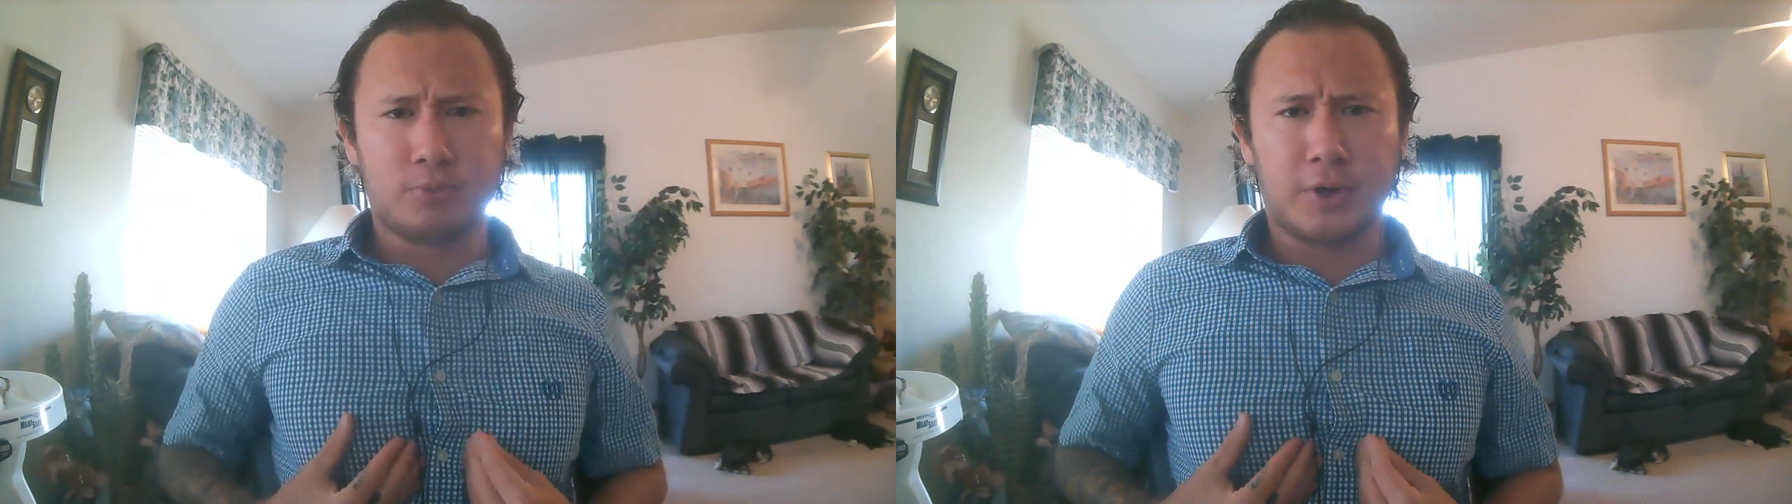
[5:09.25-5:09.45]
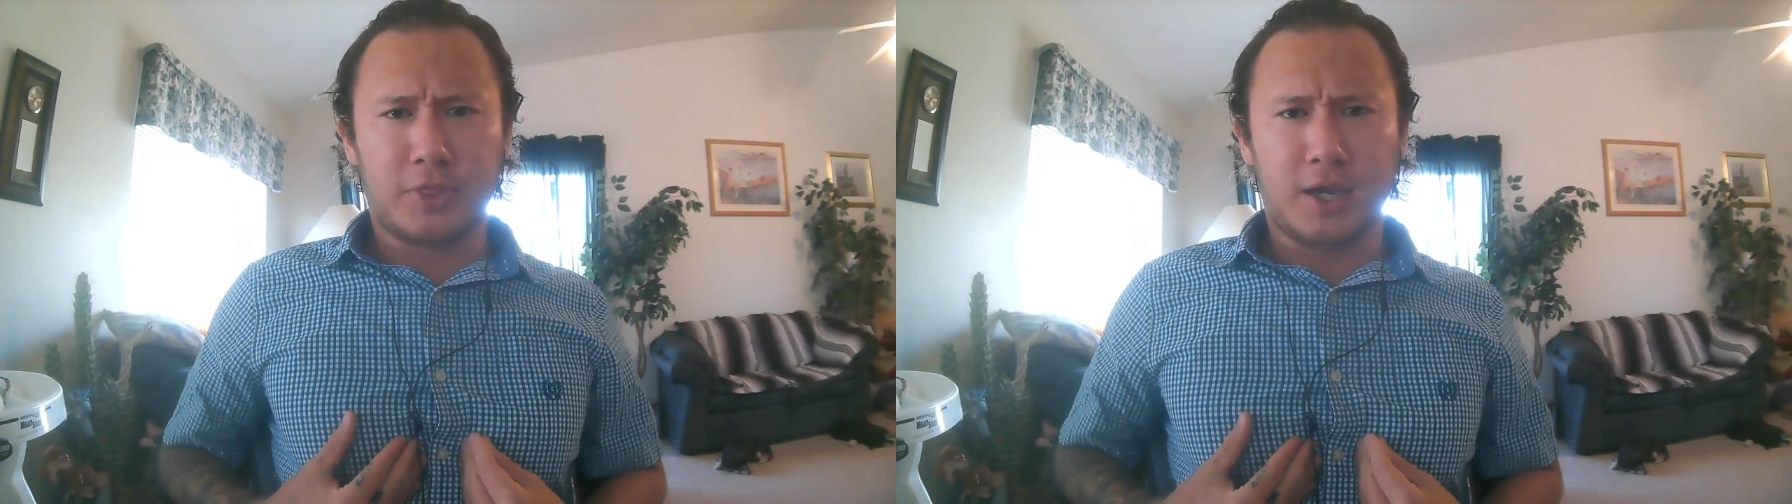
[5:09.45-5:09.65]

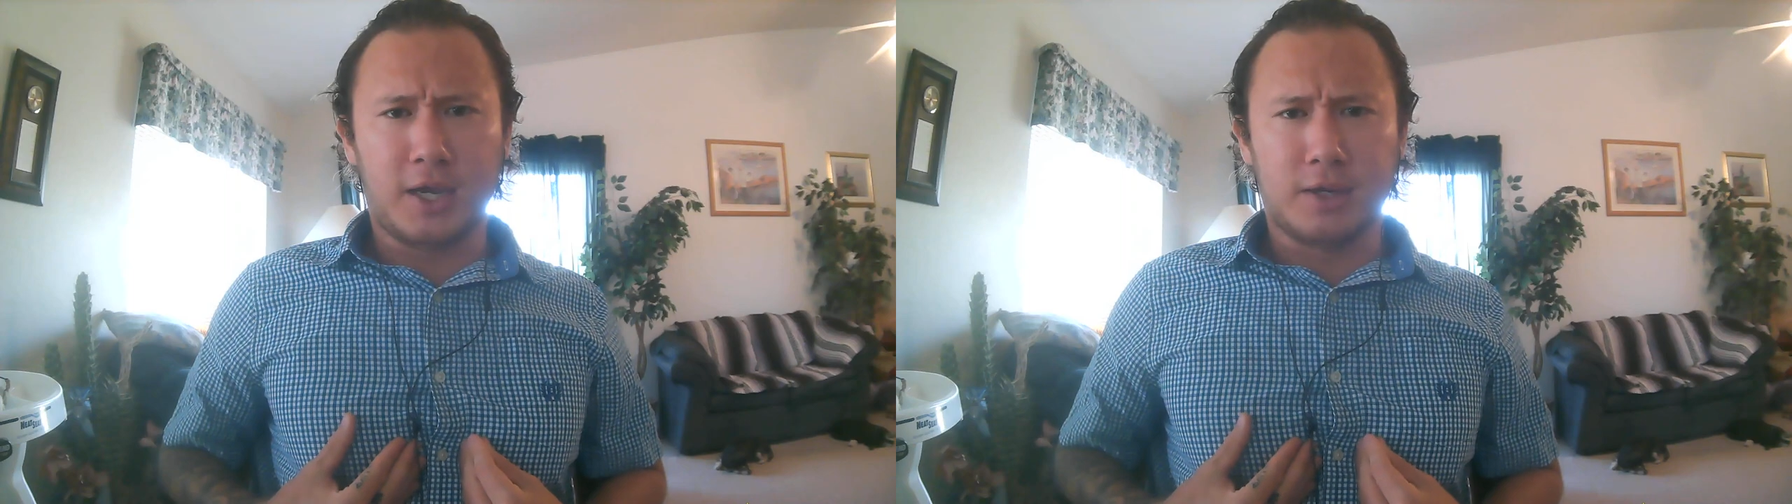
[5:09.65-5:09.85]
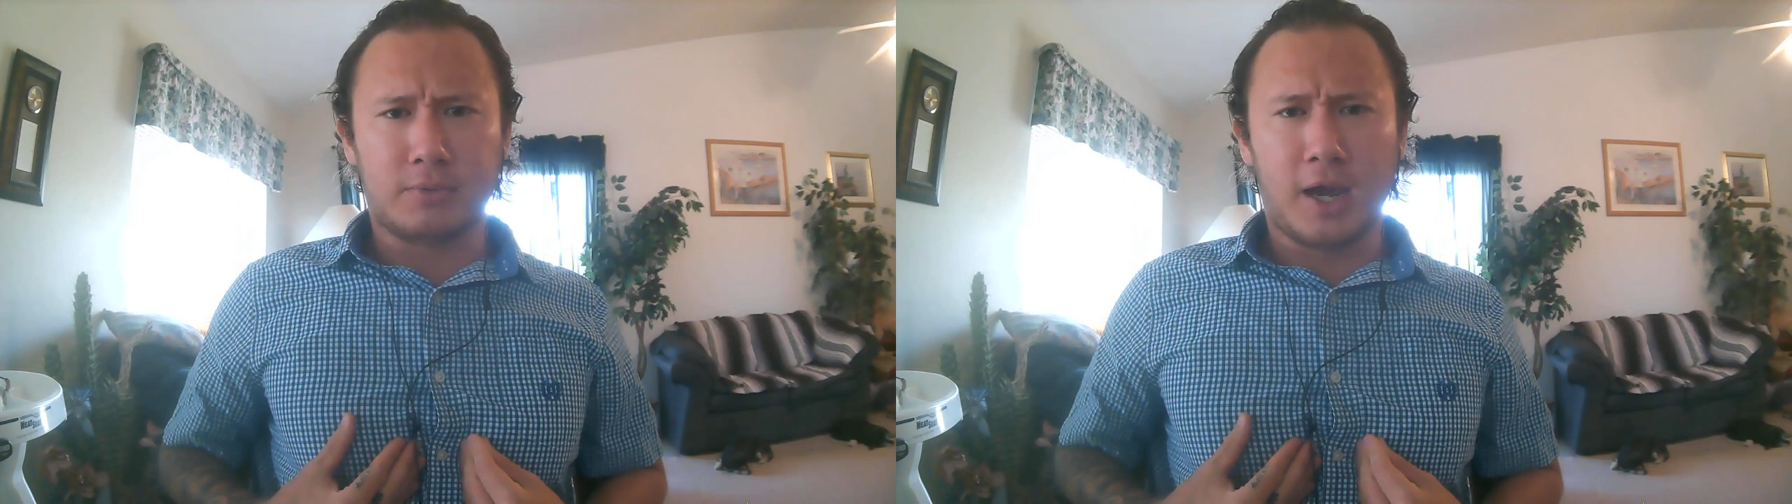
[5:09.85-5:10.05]
from
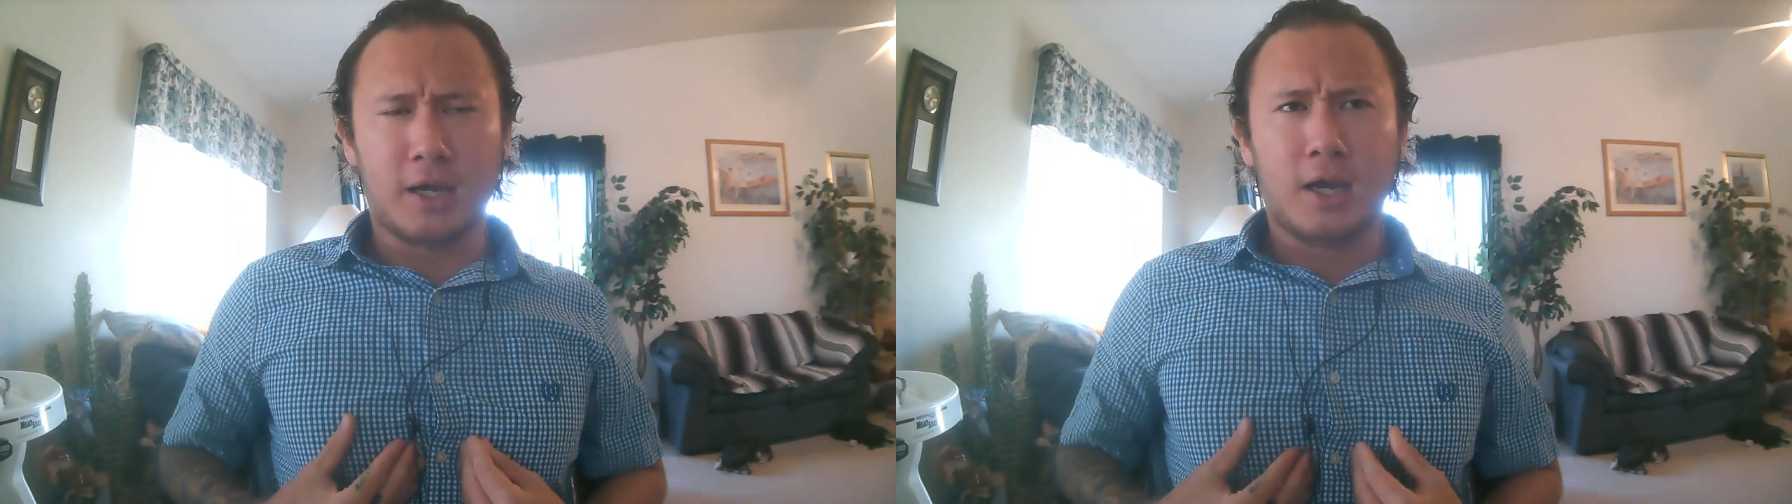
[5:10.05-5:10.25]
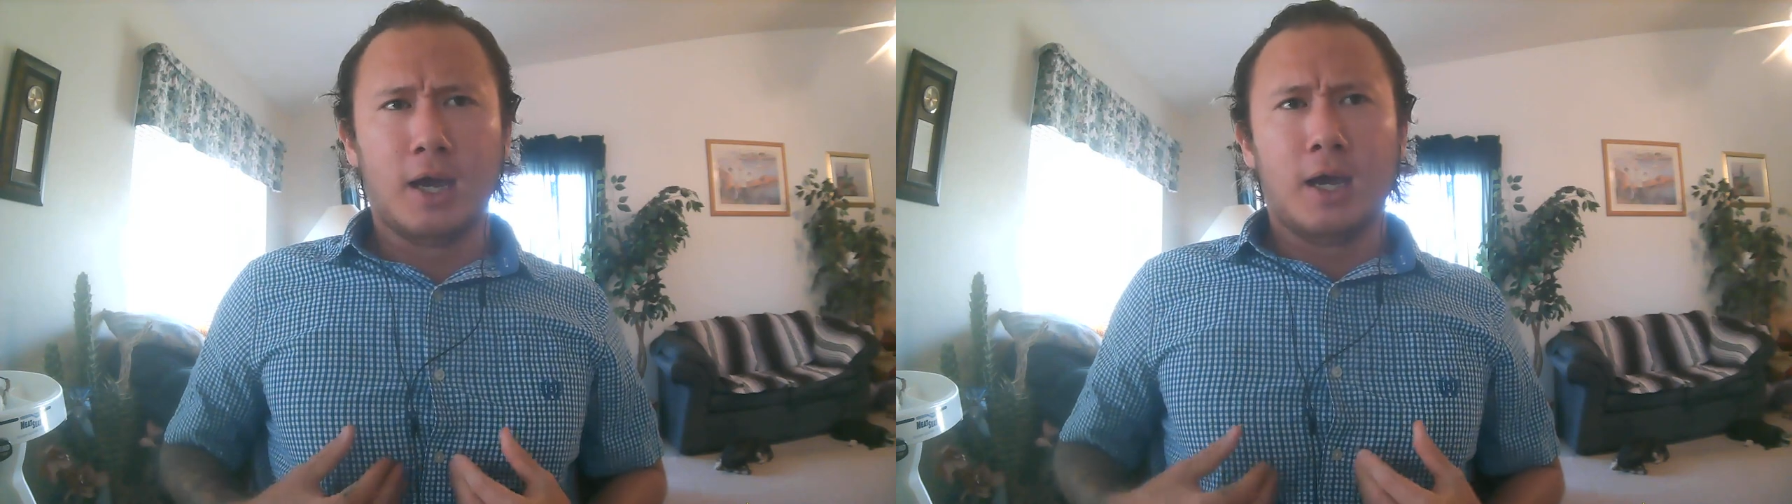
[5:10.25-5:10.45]
within,
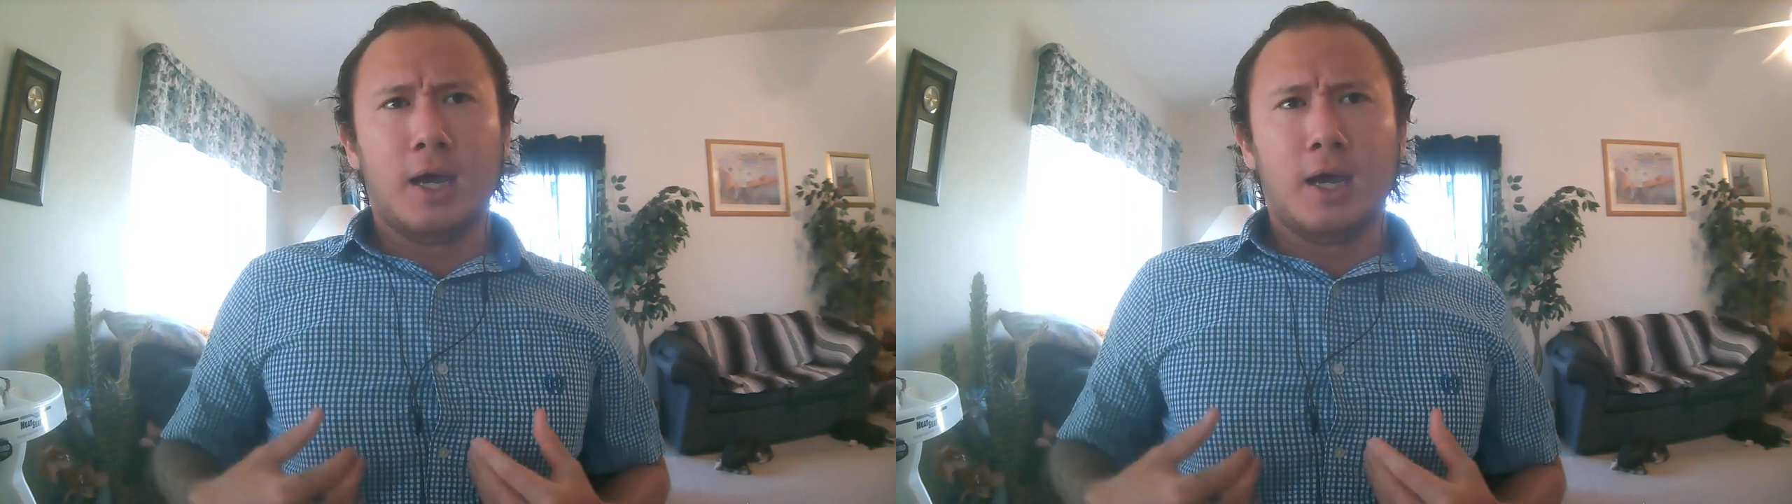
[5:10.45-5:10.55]
right?